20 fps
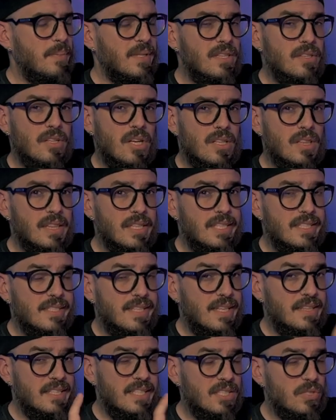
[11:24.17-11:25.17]
but not least,
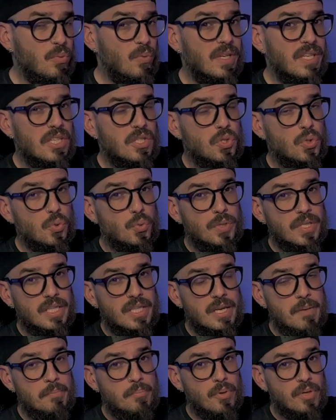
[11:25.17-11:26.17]
and this one is
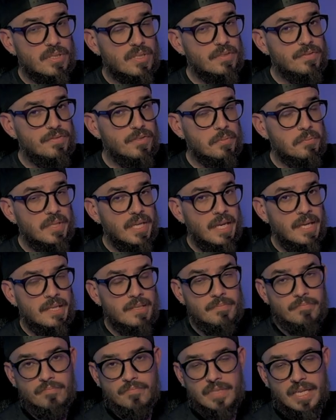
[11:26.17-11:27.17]
really important for
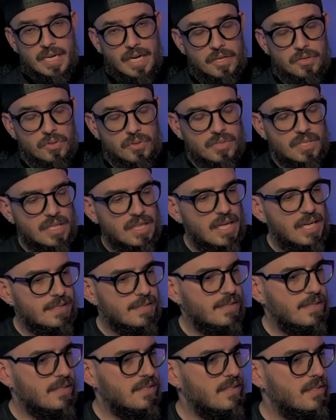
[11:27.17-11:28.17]
me that I use
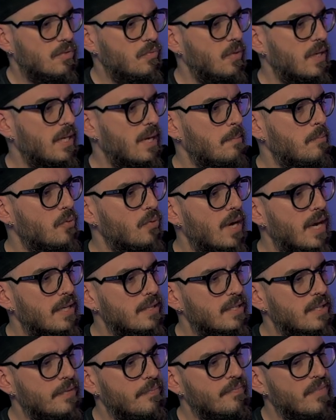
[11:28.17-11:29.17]
glasses when I'm
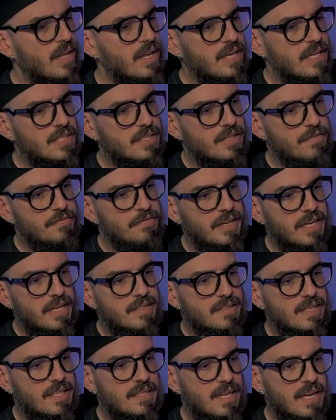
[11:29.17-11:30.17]
riding, is the
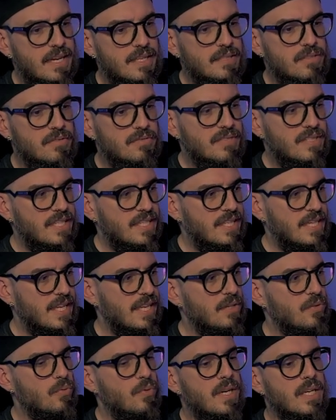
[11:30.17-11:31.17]
fact that I
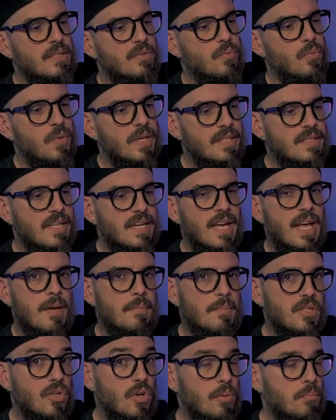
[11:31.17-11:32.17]
can run with the
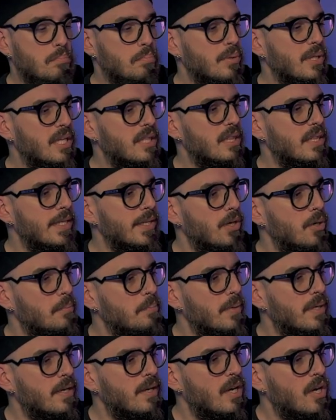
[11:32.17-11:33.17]
helmet completely
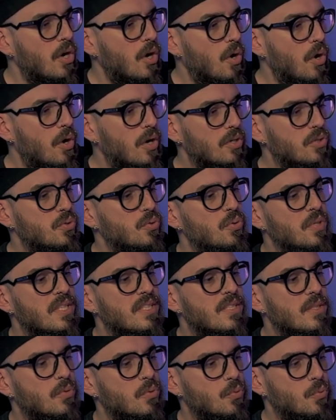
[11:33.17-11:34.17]
open, or during
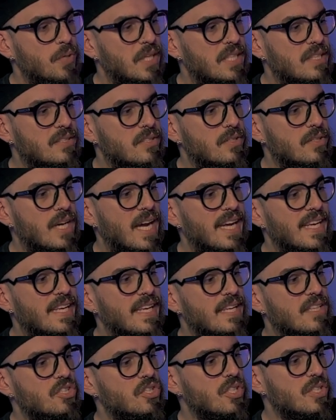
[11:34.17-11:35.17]
the winter I
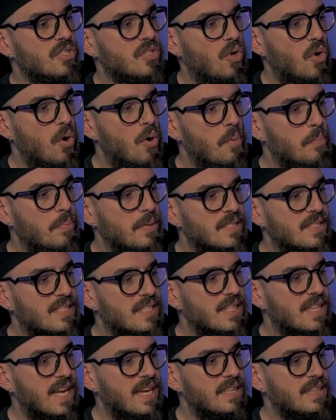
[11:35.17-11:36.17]
can just open
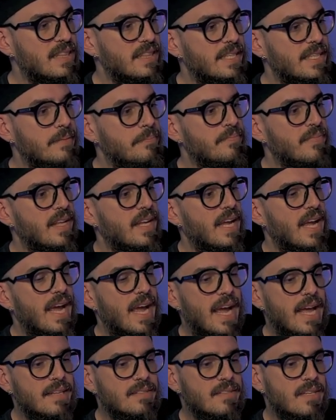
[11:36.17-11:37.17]
slightly
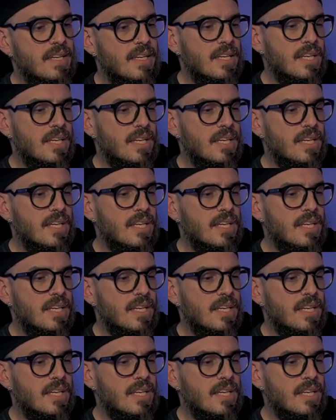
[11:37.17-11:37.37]
and